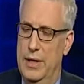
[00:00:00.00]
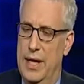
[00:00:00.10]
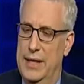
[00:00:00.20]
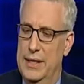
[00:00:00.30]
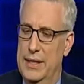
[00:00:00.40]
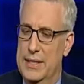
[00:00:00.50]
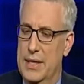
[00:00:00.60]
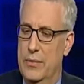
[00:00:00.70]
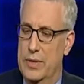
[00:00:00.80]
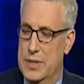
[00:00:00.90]
the 90s,
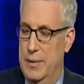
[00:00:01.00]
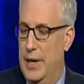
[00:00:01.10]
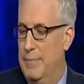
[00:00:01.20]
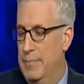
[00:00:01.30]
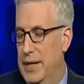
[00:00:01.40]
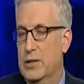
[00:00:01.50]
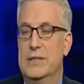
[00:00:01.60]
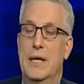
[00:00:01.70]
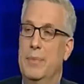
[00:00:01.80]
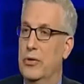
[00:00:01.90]
there was a, a
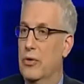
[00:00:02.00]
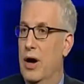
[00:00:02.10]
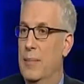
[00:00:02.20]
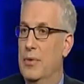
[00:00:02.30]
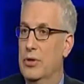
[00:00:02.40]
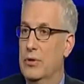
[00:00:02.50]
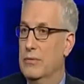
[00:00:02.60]
big dip in crime.